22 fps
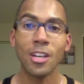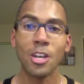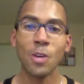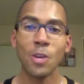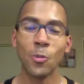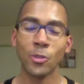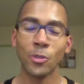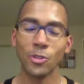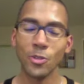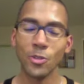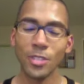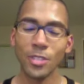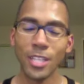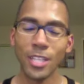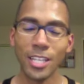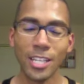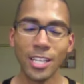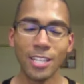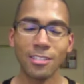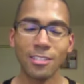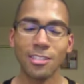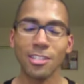once you say
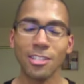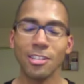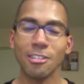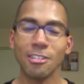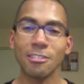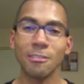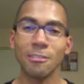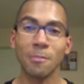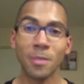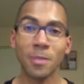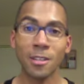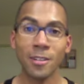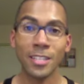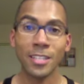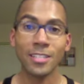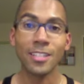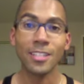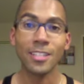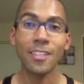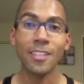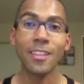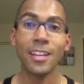yes to your spirit,
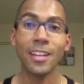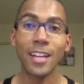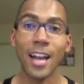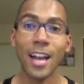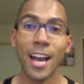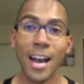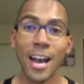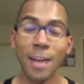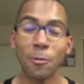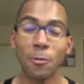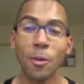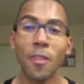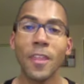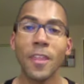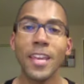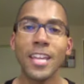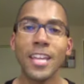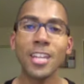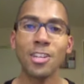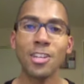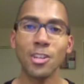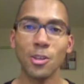to the God
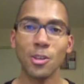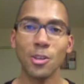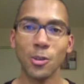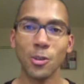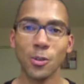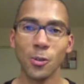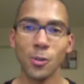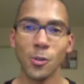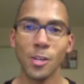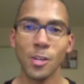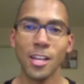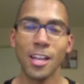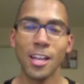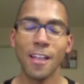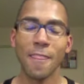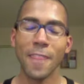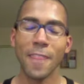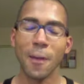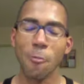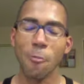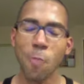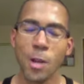within you
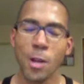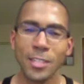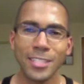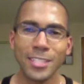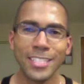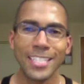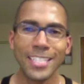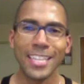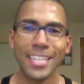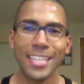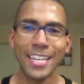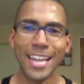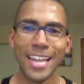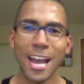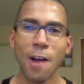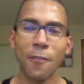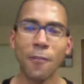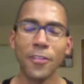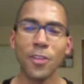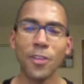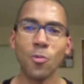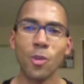that wants to get out,
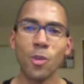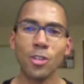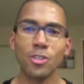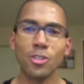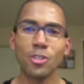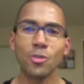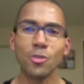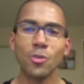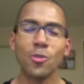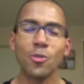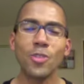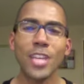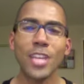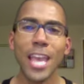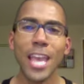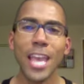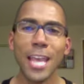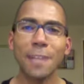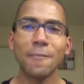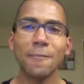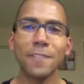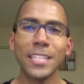that wants to
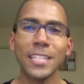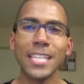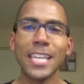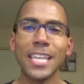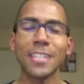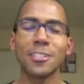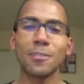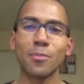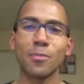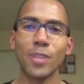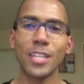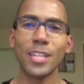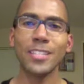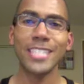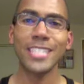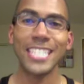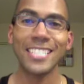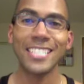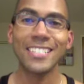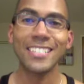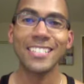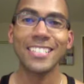creatively express
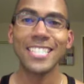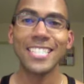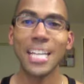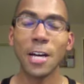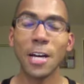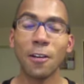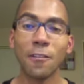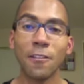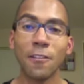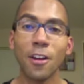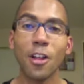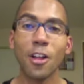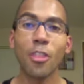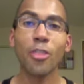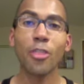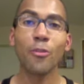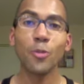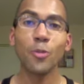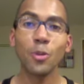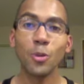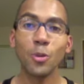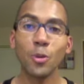itself
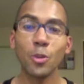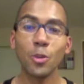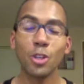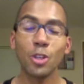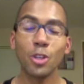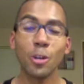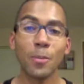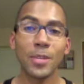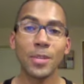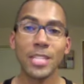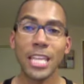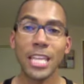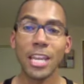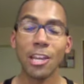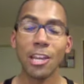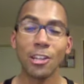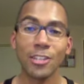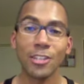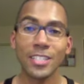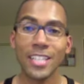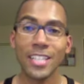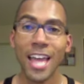through your
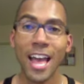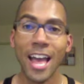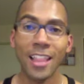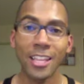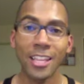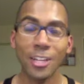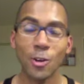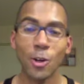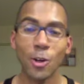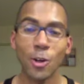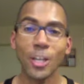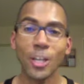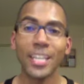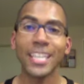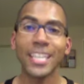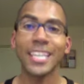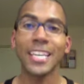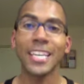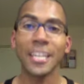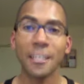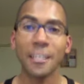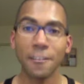particular talent or
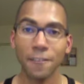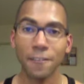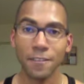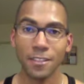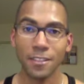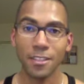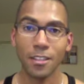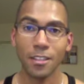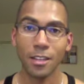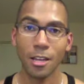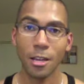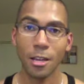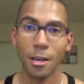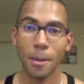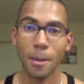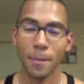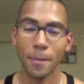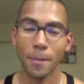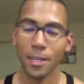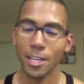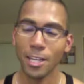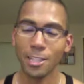gift,
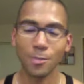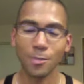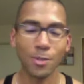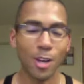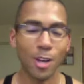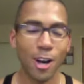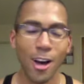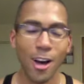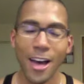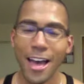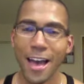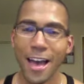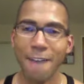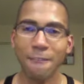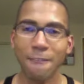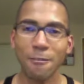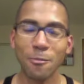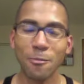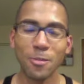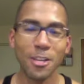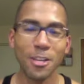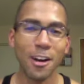because we all have
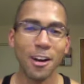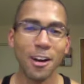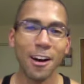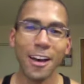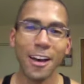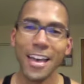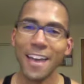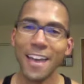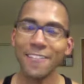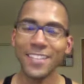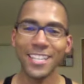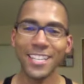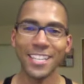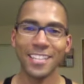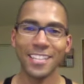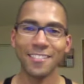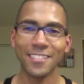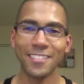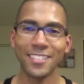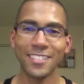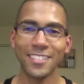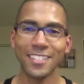them, we all have
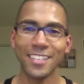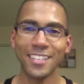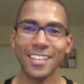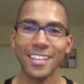gifts.